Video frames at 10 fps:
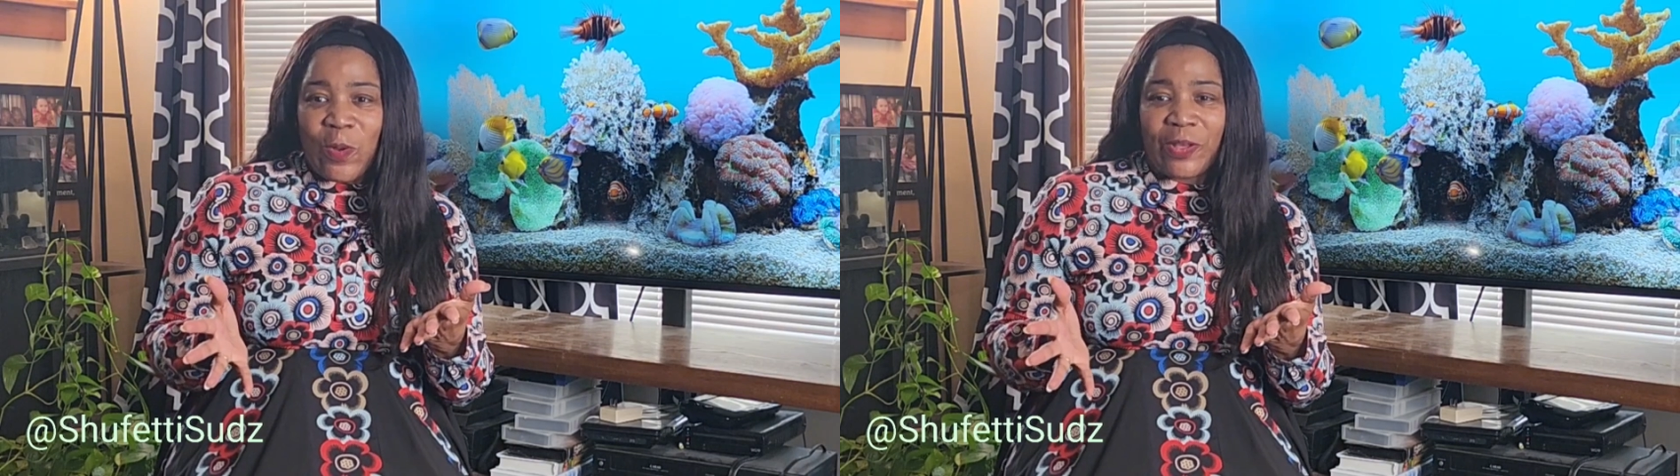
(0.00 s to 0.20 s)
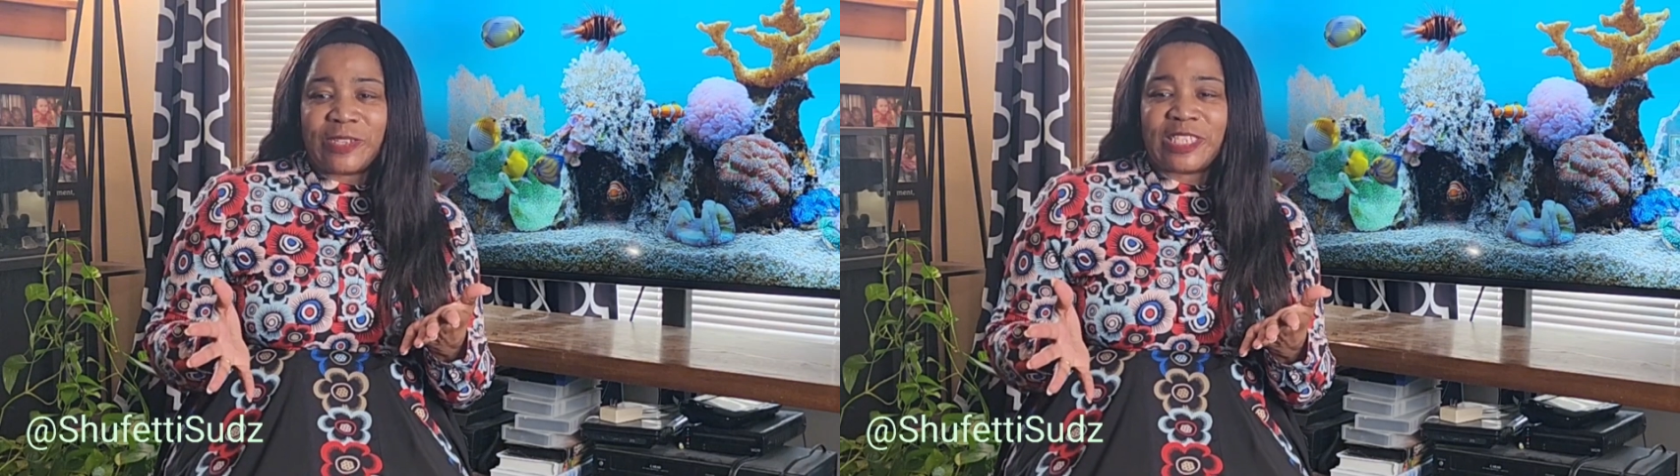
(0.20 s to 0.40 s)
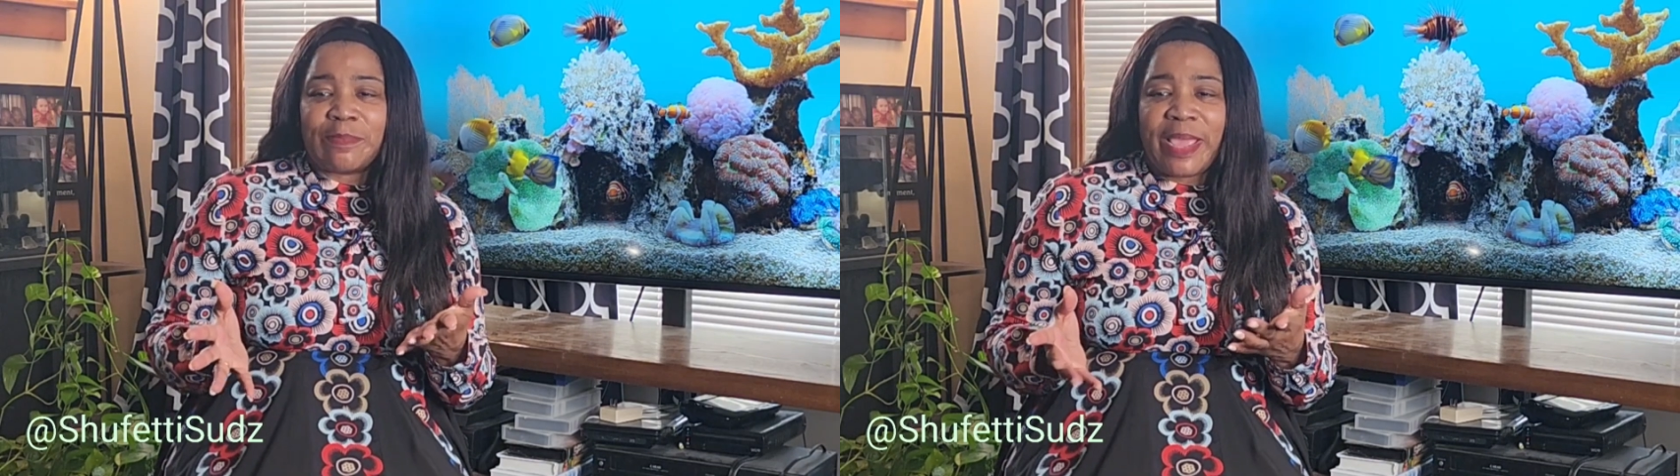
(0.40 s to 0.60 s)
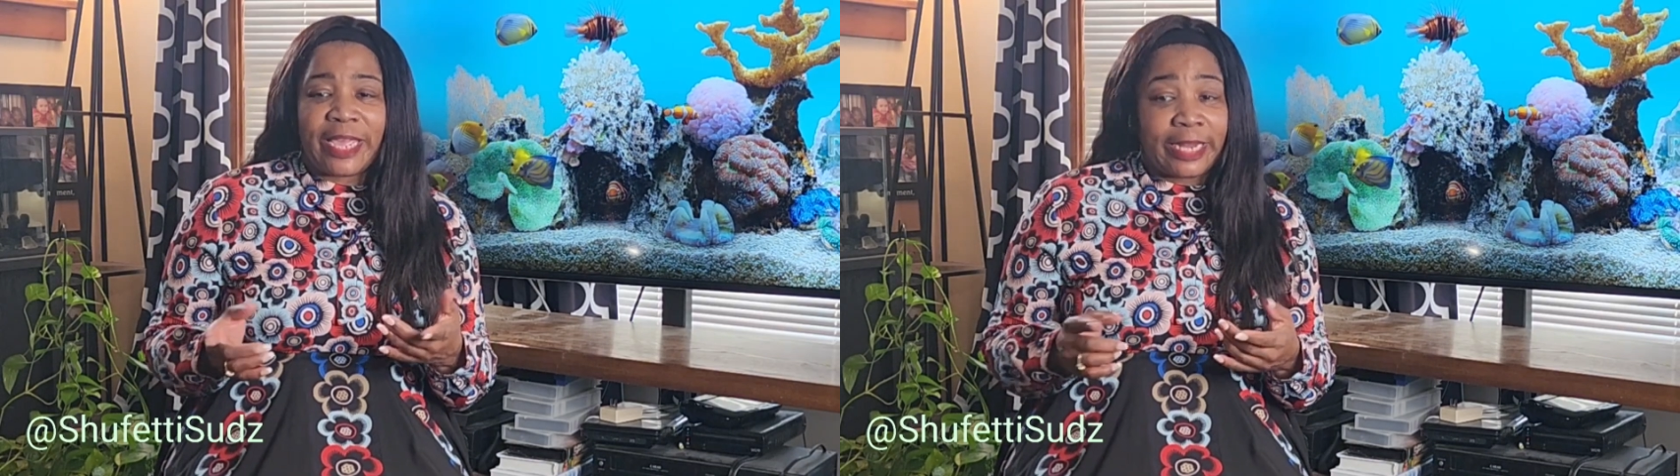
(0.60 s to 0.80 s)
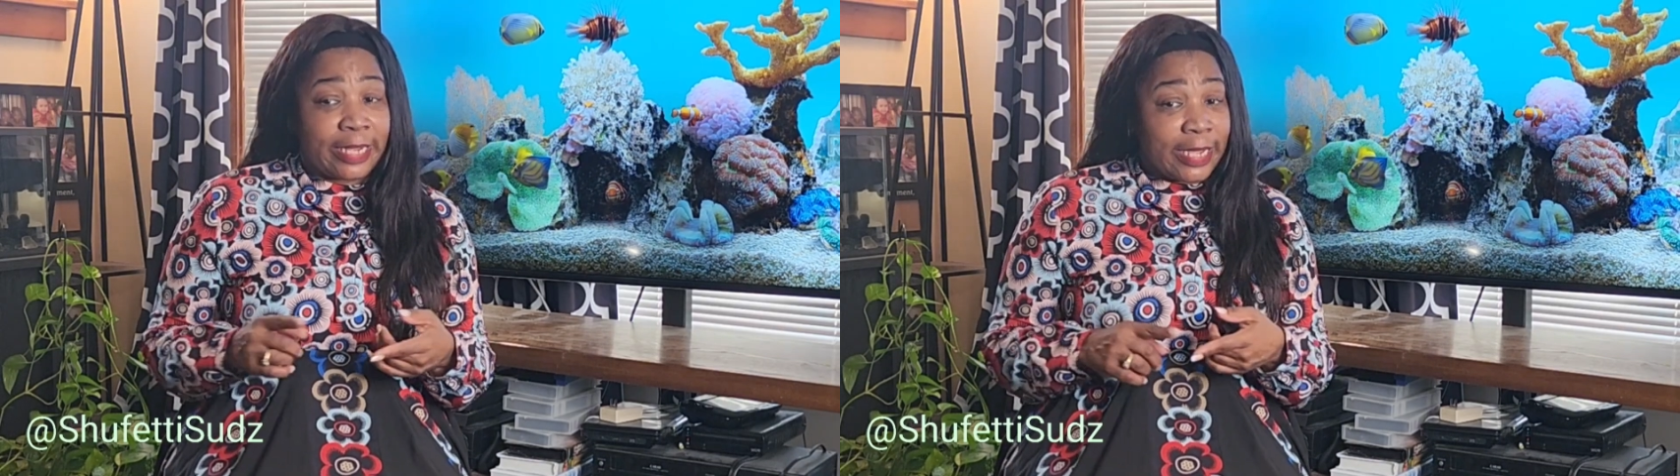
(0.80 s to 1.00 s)
oils to
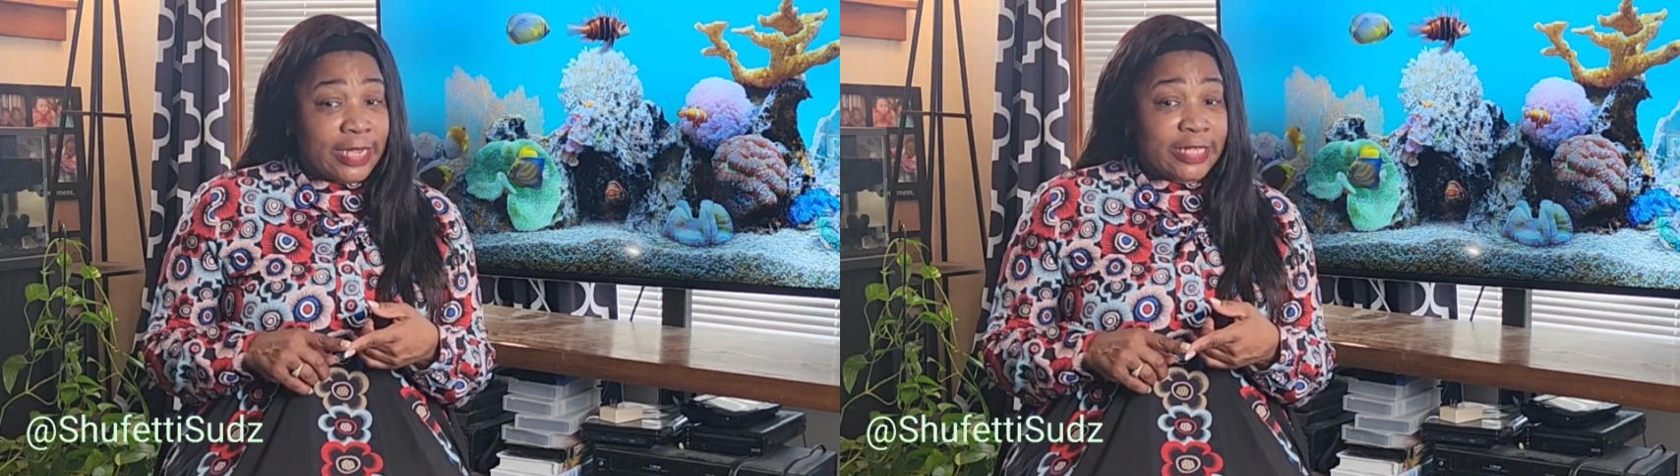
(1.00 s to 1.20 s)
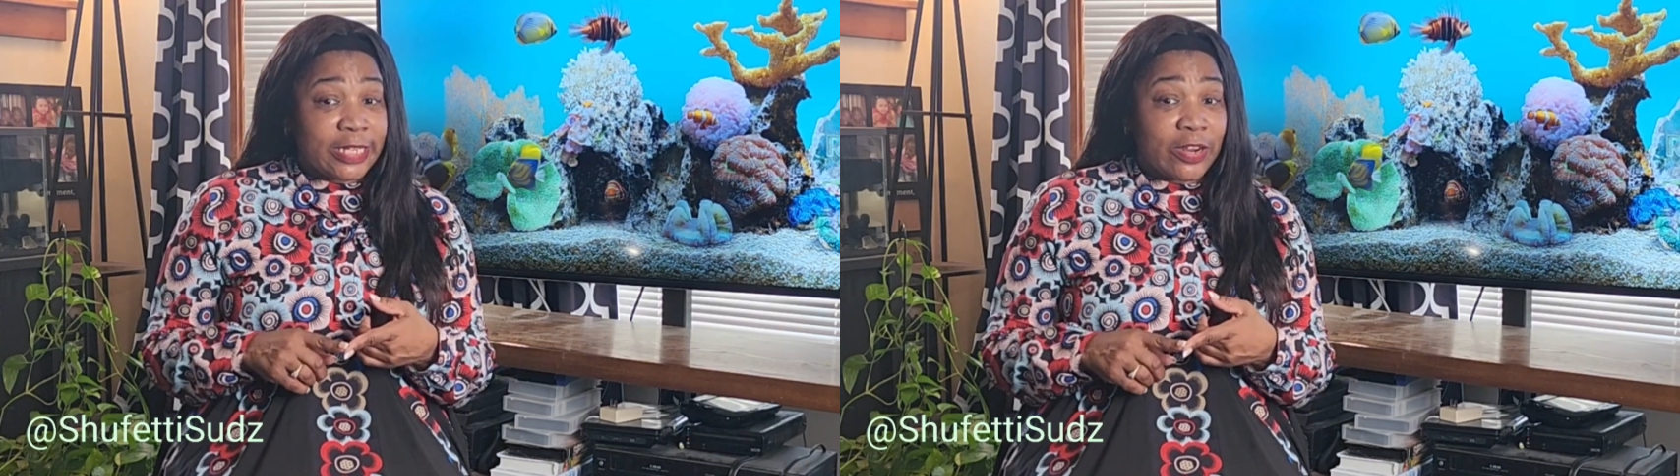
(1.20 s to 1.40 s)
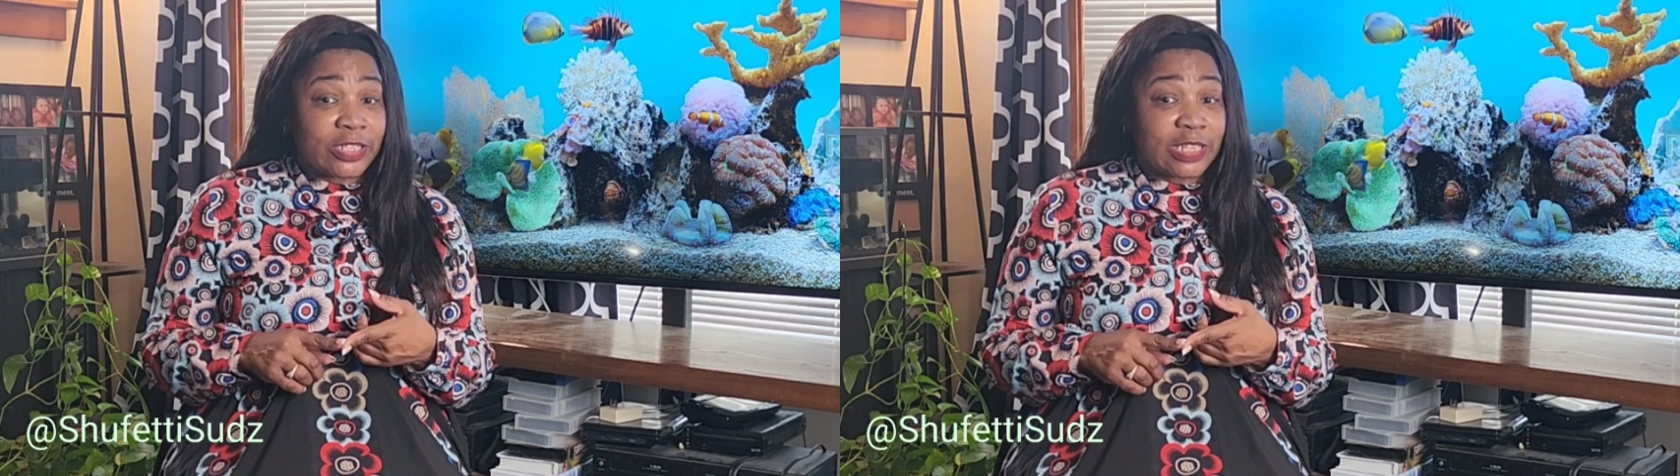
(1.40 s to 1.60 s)
make it easier